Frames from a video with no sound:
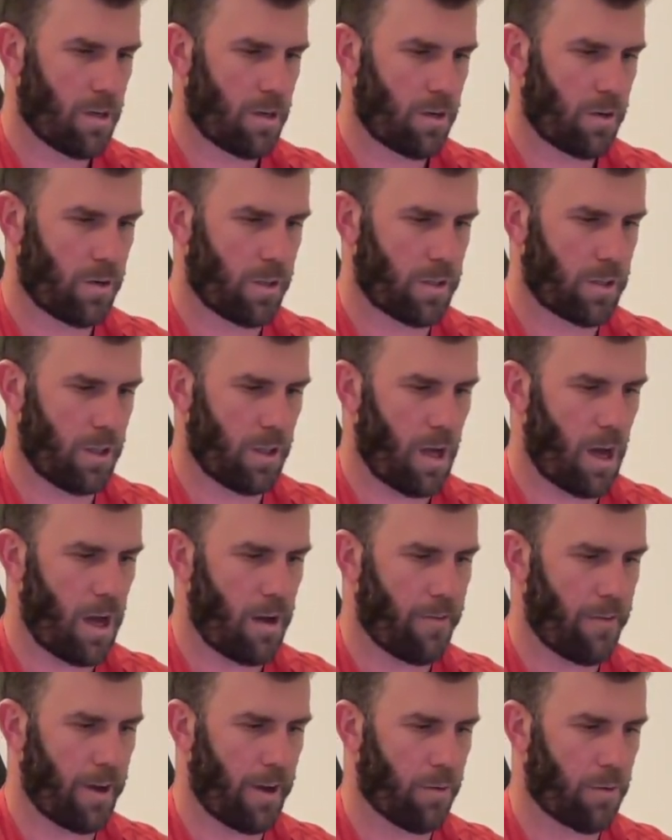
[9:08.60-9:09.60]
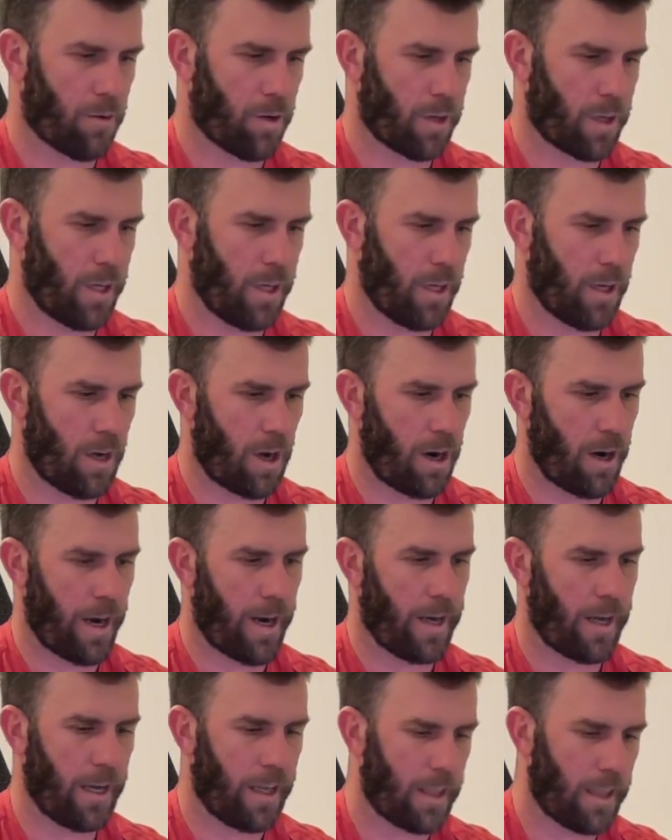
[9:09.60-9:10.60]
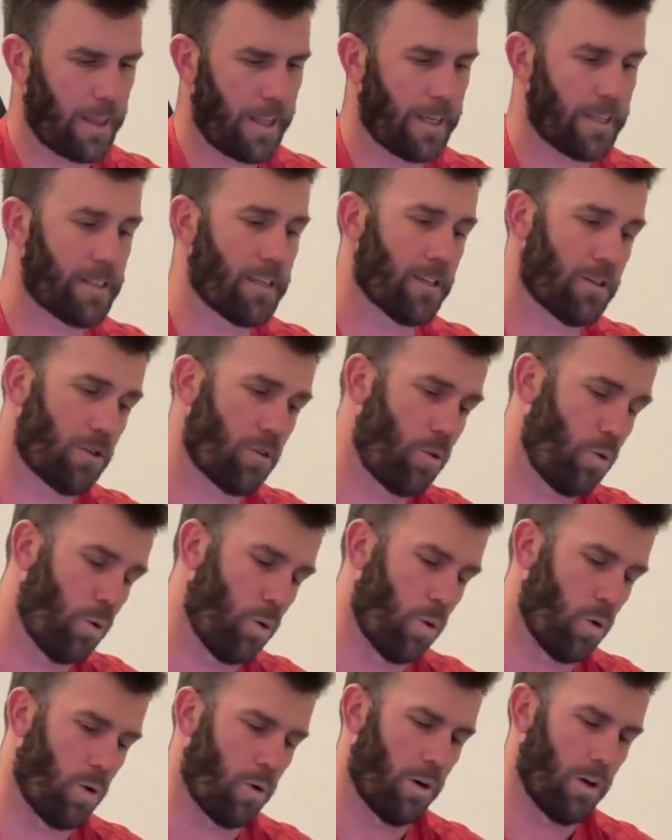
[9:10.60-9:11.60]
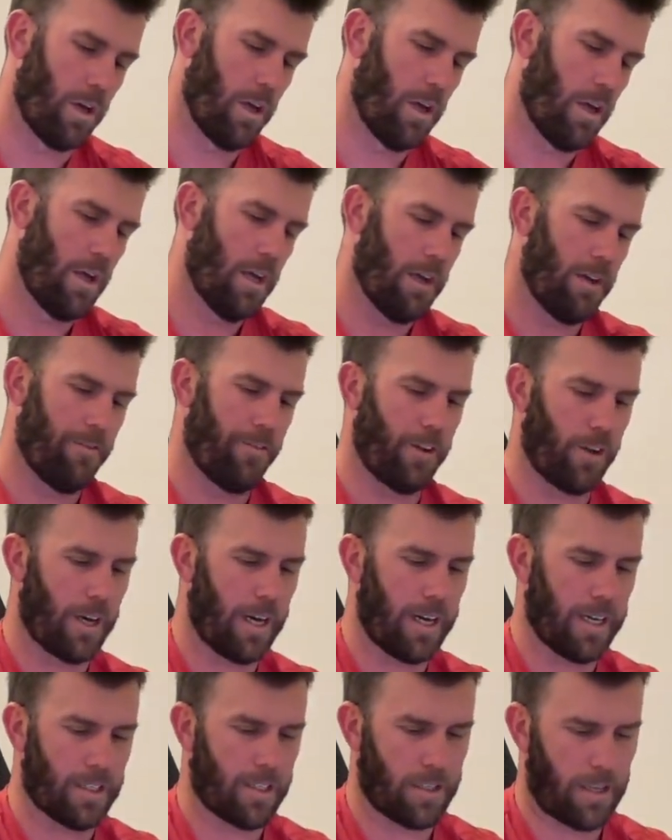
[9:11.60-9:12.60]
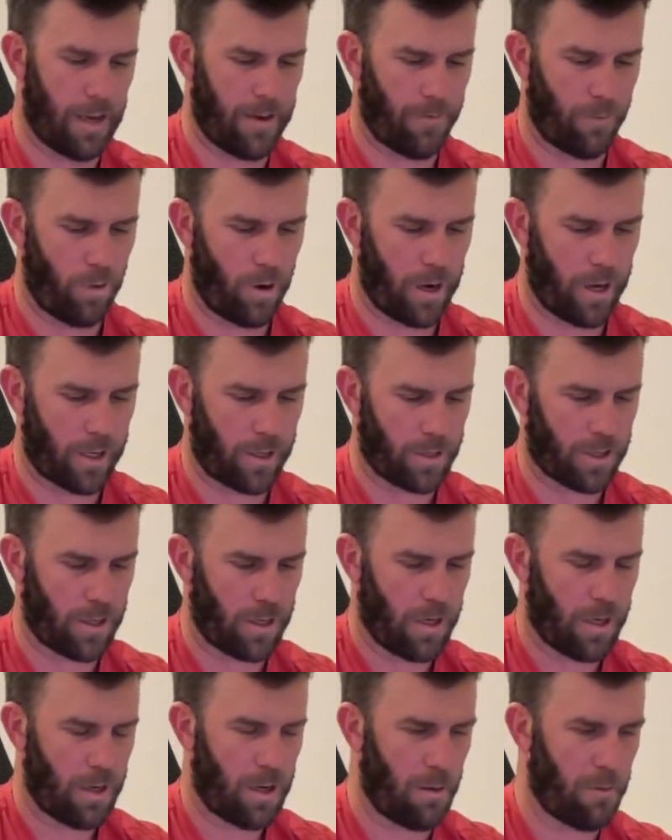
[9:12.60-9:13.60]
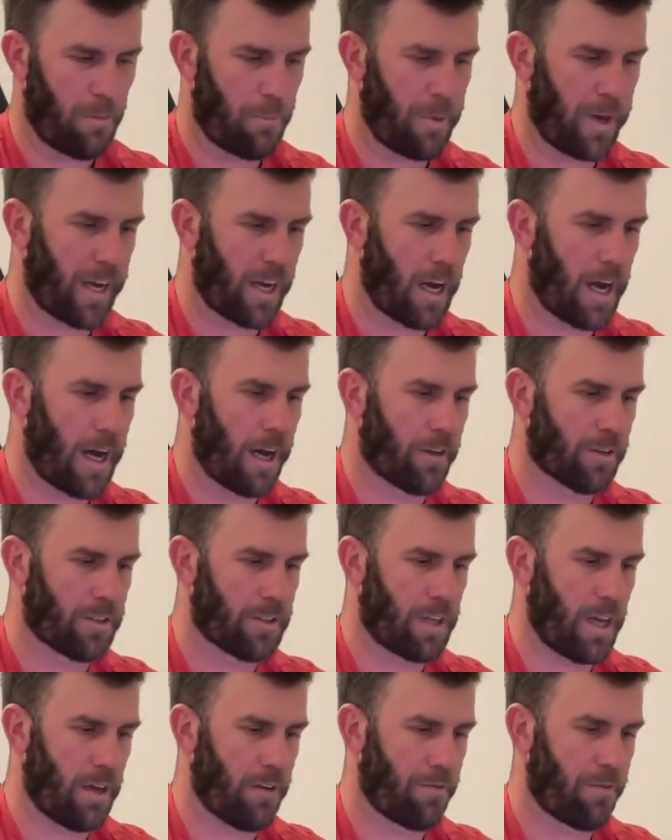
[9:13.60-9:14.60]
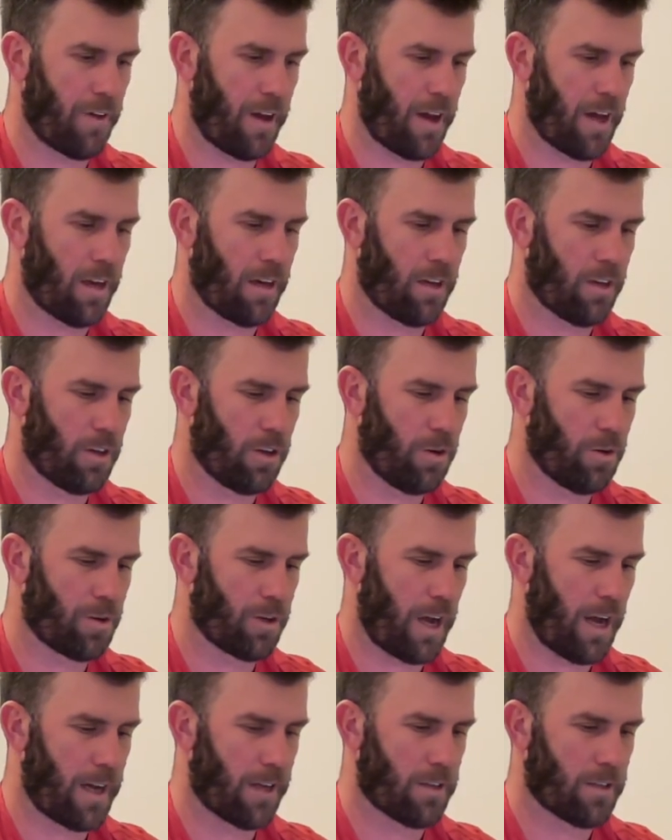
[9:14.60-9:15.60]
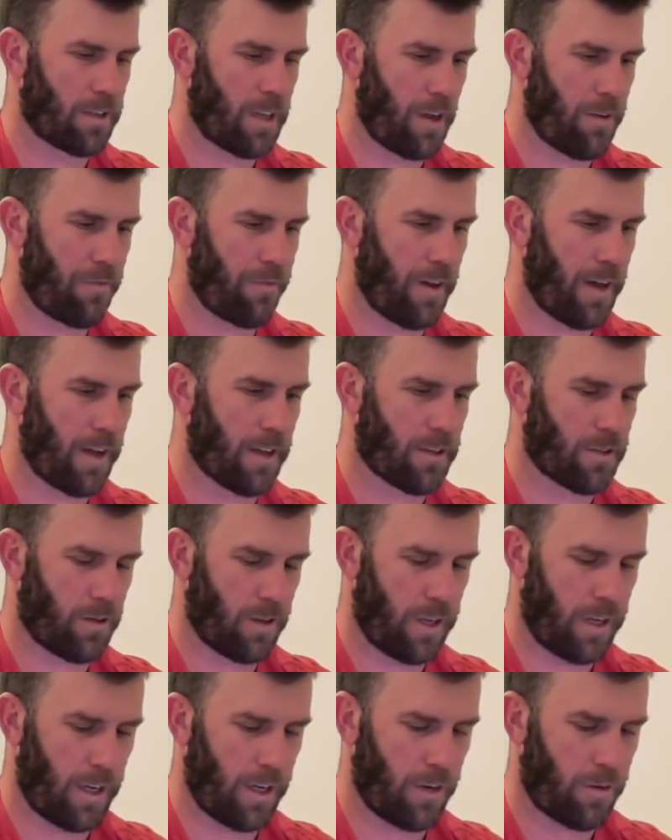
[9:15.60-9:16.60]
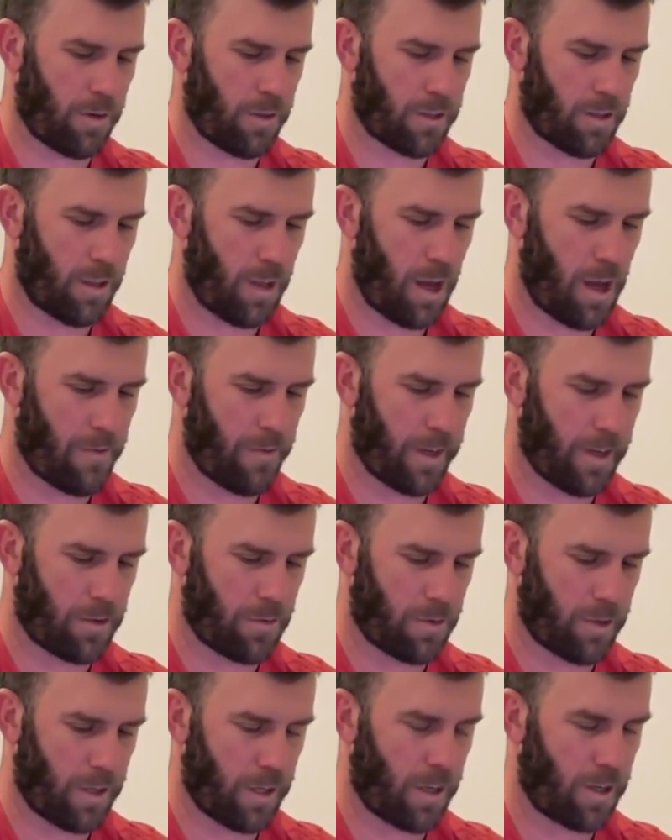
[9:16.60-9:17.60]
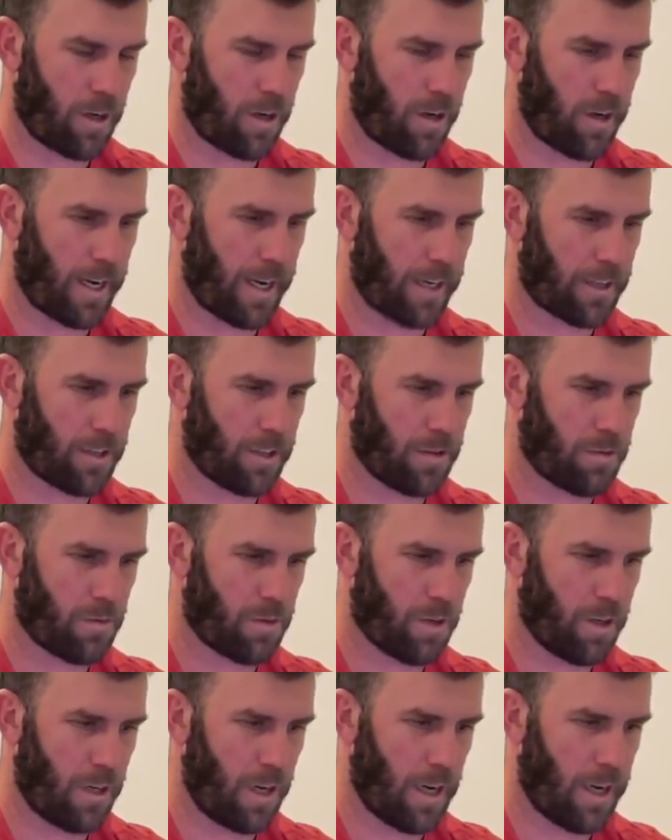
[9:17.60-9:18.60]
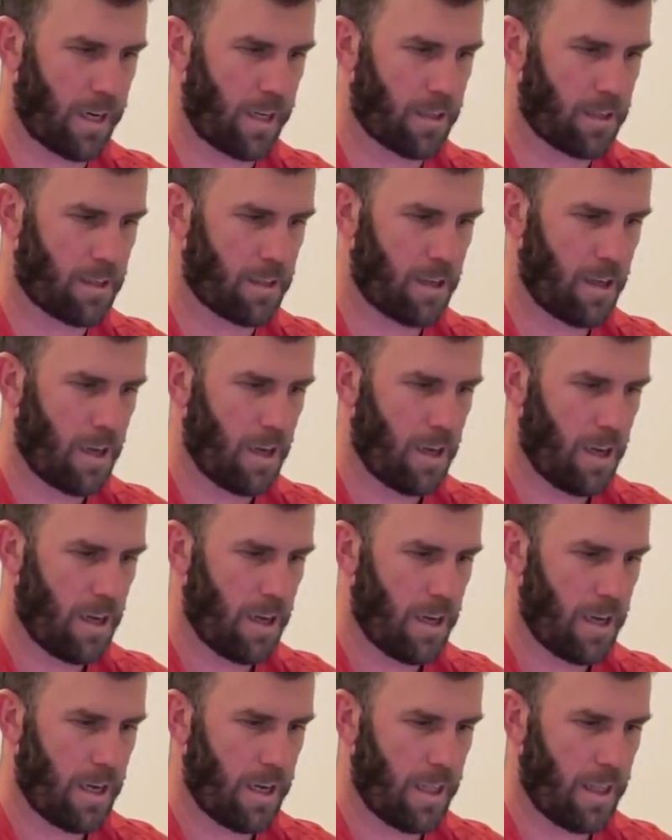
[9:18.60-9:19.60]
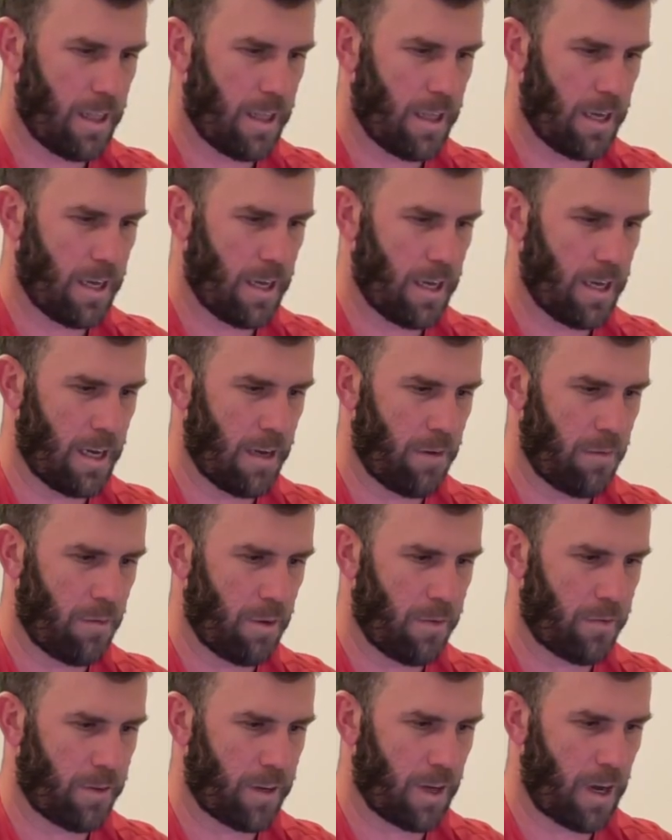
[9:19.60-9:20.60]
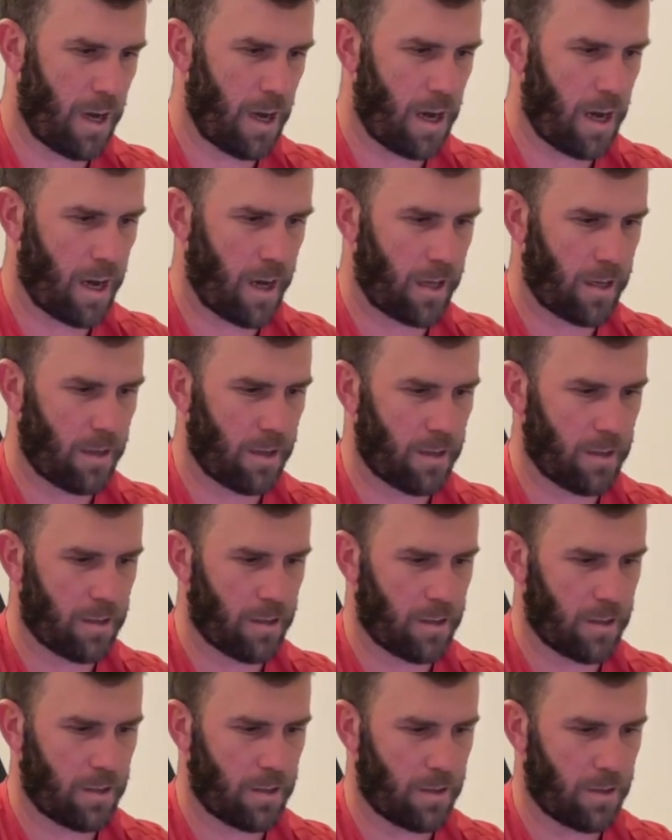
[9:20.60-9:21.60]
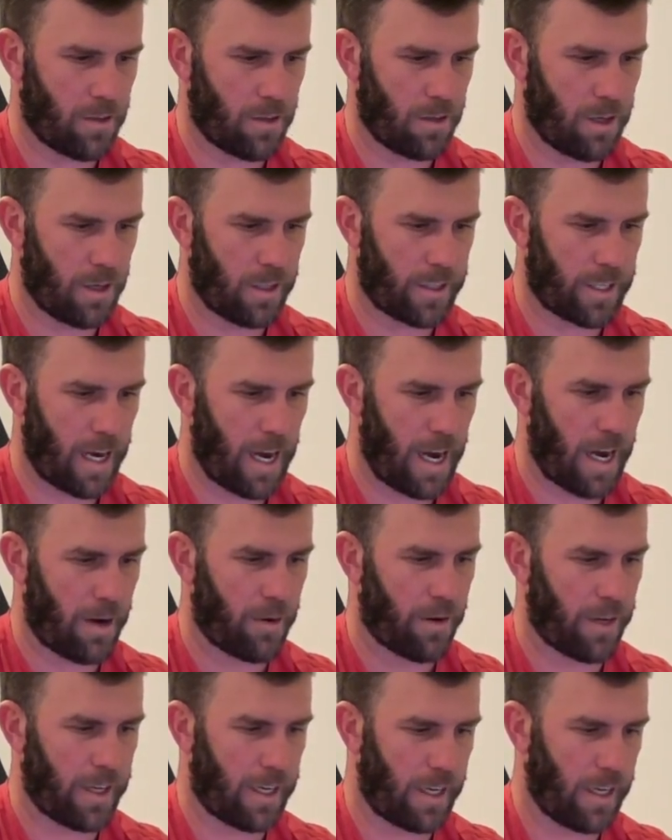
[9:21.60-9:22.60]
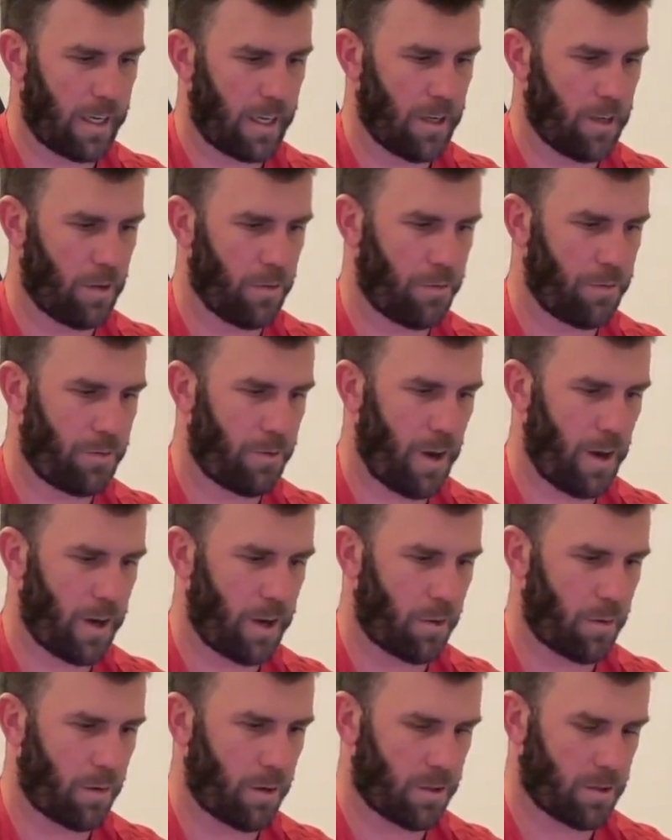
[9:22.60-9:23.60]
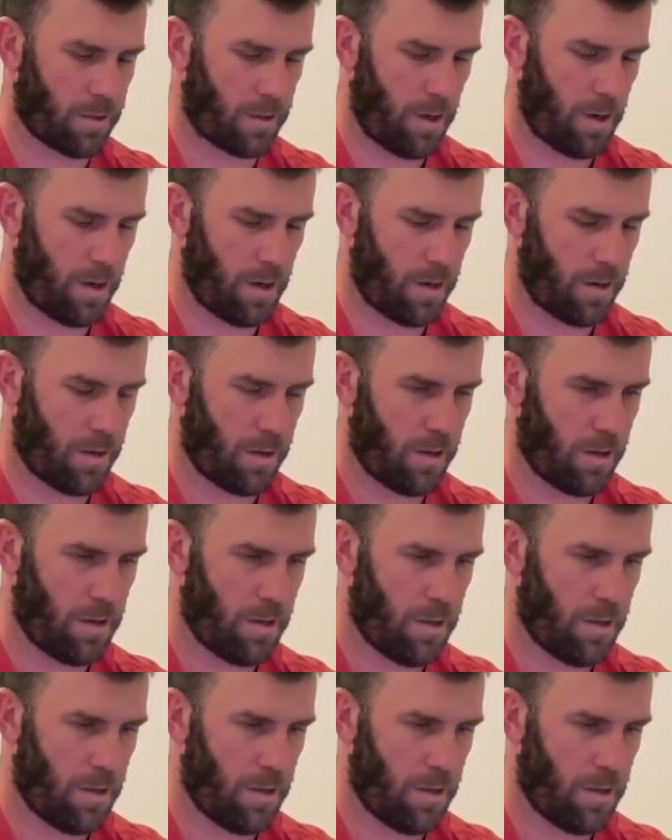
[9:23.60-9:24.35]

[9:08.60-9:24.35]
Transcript: Chris Olave rookie. All right. This is cool. If you guys have watched, I'm a big Ohio State fan, huge Ohio State fan. So getting Chris Olave's rookie card actually is really nice. And then we've got a Tyreek Hill fireworks card.